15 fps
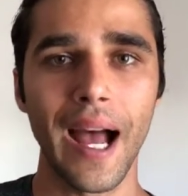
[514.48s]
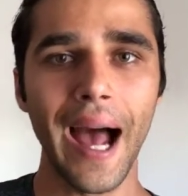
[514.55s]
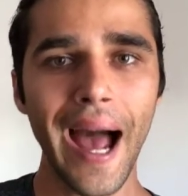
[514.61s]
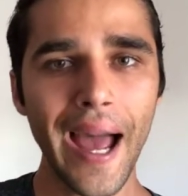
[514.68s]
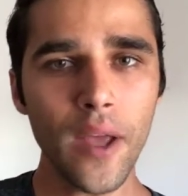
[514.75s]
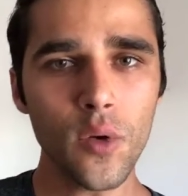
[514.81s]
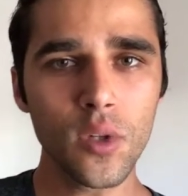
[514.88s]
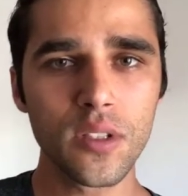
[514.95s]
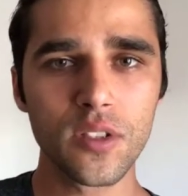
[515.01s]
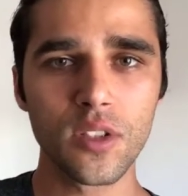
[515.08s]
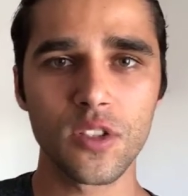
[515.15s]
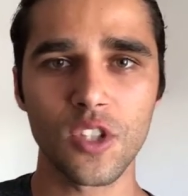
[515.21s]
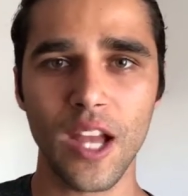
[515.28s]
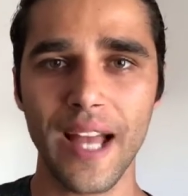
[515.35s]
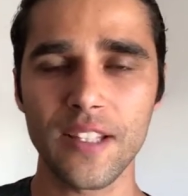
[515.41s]
I would
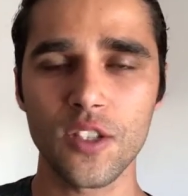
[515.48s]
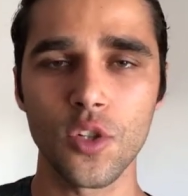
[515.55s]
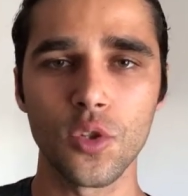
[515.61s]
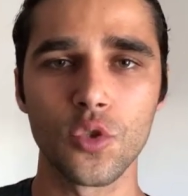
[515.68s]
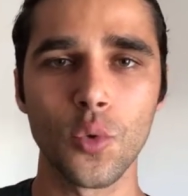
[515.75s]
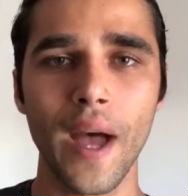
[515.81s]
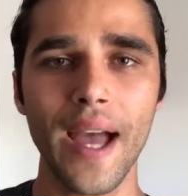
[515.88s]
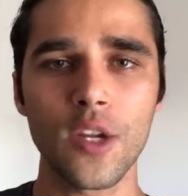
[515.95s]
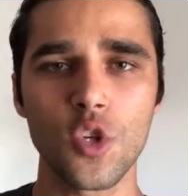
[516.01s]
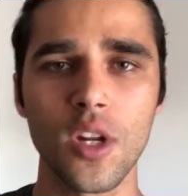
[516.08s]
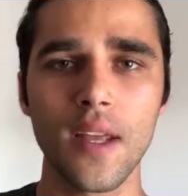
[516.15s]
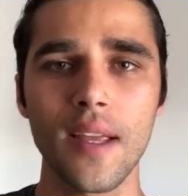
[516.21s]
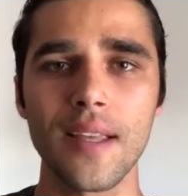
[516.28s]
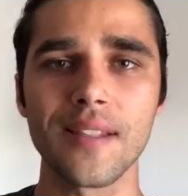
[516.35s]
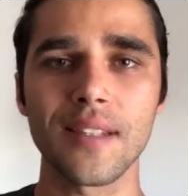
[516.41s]
suggest you to
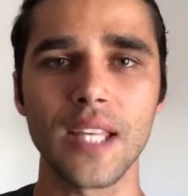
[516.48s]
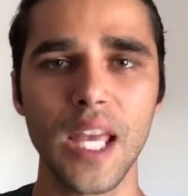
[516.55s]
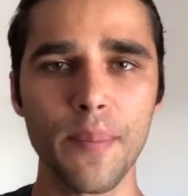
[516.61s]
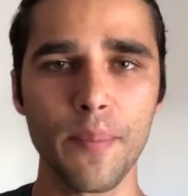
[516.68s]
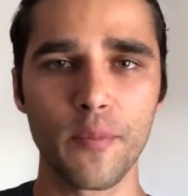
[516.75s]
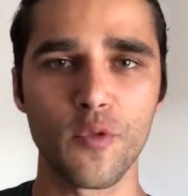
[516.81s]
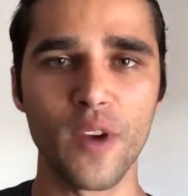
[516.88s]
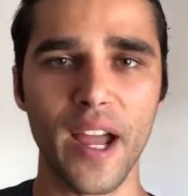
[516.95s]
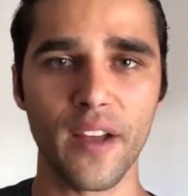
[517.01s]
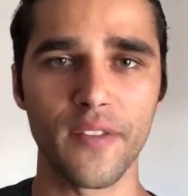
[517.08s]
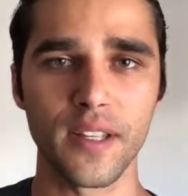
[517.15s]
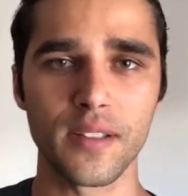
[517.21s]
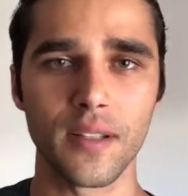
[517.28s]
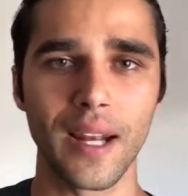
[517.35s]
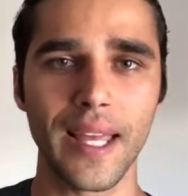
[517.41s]
actually skip
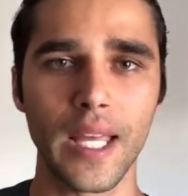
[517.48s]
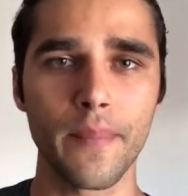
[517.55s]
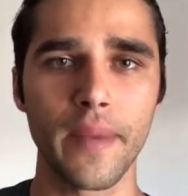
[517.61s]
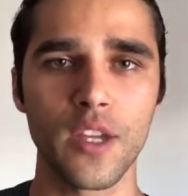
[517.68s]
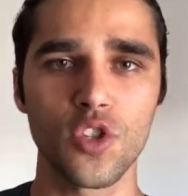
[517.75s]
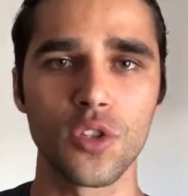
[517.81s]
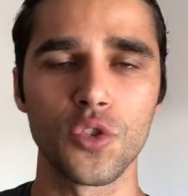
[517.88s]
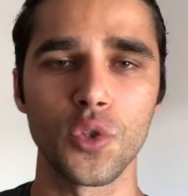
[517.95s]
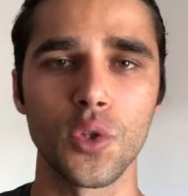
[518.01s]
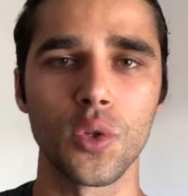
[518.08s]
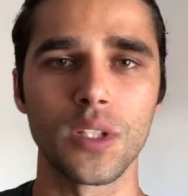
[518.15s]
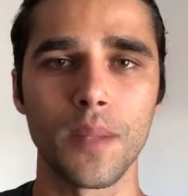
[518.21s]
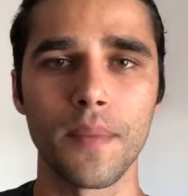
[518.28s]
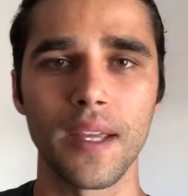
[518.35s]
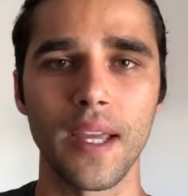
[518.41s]
breakfast. Like I mentioned to you
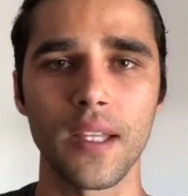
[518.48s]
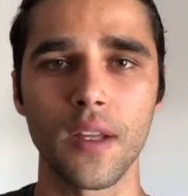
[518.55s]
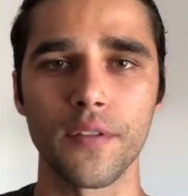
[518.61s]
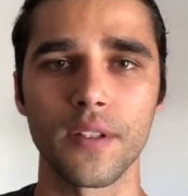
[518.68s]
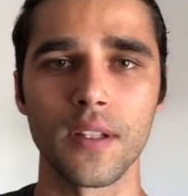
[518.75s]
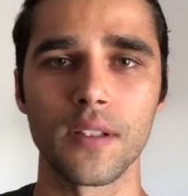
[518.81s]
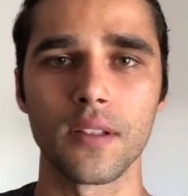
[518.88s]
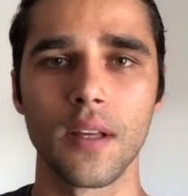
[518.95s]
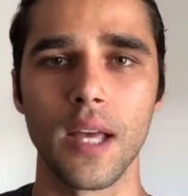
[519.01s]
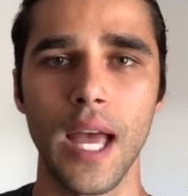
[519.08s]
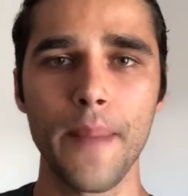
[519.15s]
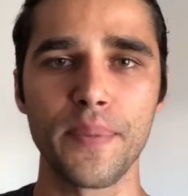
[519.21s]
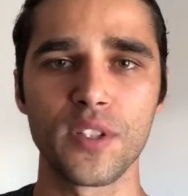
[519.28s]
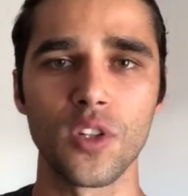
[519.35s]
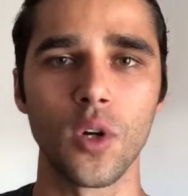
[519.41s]
in the beginning of this
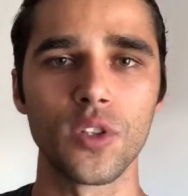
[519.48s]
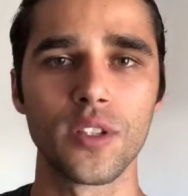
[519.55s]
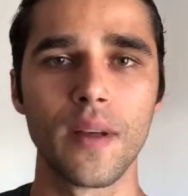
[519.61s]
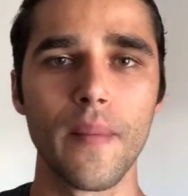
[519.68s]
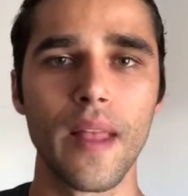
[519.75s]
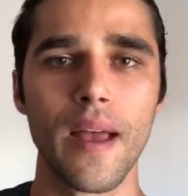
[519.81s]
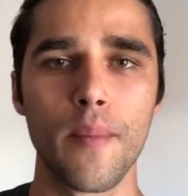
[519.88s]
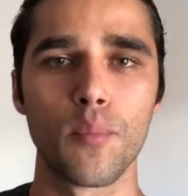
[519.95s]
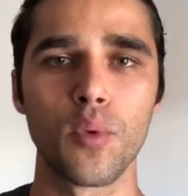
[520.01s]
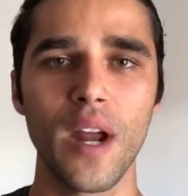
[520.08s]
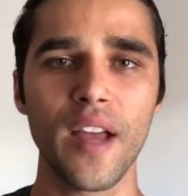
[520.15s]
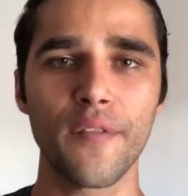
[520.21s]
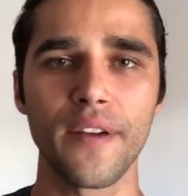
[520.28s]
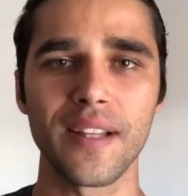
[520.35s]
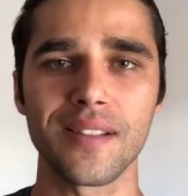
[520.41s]
episode,
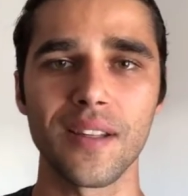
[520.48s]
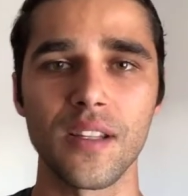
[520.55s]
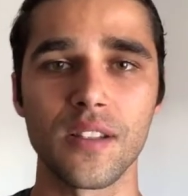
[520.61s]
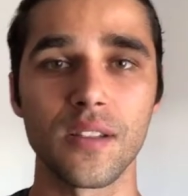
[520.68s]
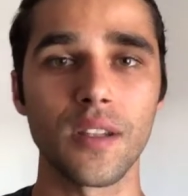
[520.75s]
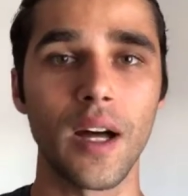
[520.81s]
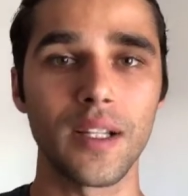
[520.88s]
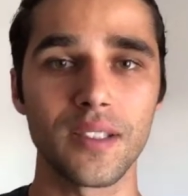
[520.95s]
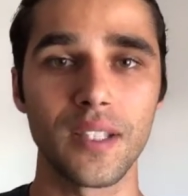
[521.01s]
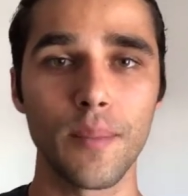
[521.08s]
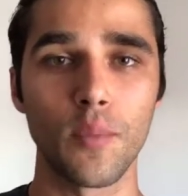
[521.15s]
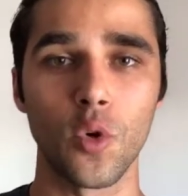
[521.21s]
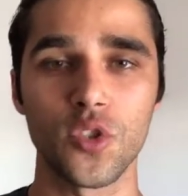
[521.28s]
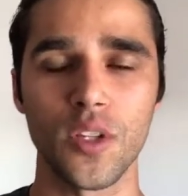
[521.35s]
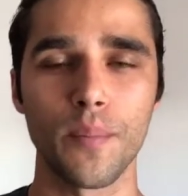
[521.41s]
breakfast is not the
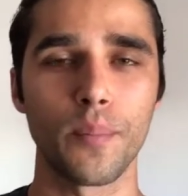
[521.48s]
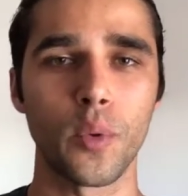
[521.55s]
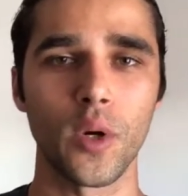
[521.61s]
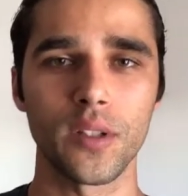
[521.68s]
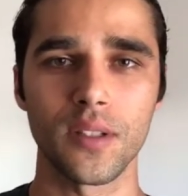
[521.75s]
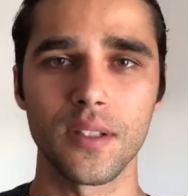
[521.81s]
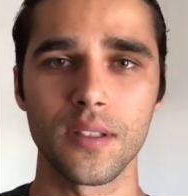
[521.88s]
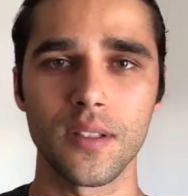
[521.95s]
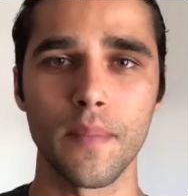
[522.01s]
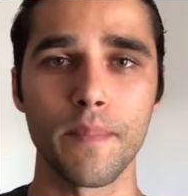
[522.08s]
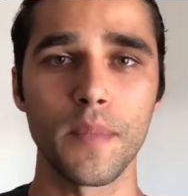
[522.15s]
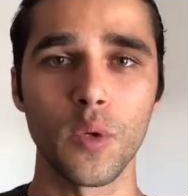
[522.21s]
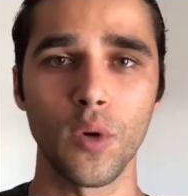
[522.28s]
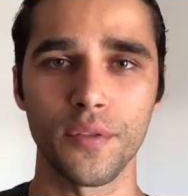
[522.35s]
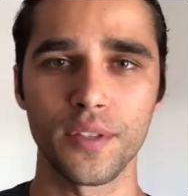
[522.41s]
most important
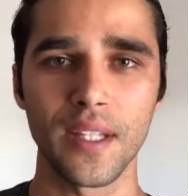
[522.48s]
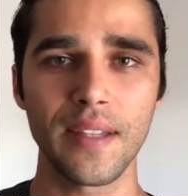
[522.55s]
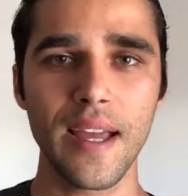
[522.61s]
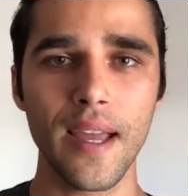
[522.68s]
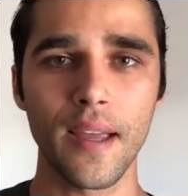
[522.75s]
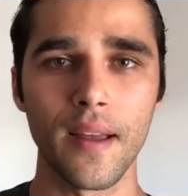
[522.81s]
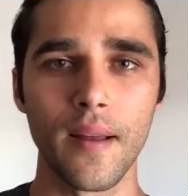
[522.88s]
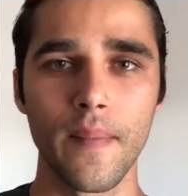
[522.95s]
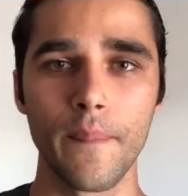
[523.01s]
meal of the day.